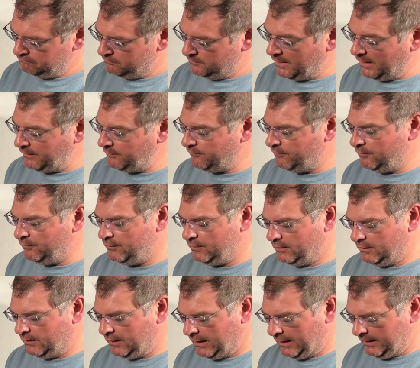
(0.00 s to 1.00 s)
Nice
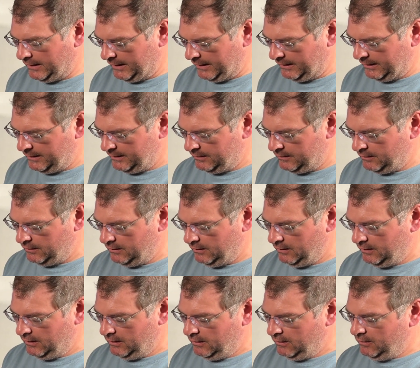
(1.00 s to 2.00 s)
unit. I like it.
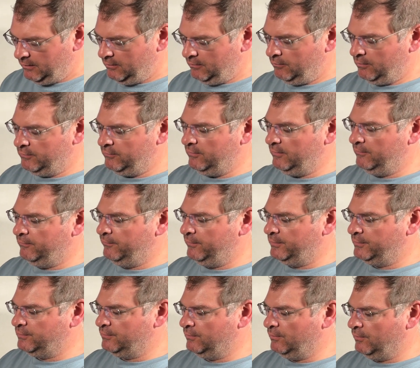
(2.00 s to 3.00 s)
What's the
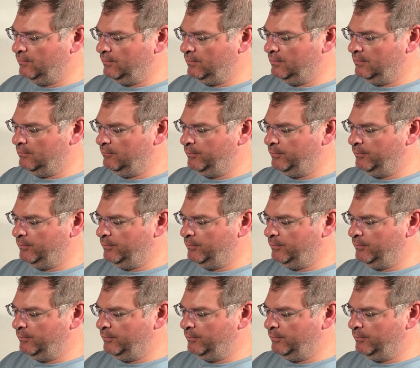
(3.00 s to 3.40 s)
official?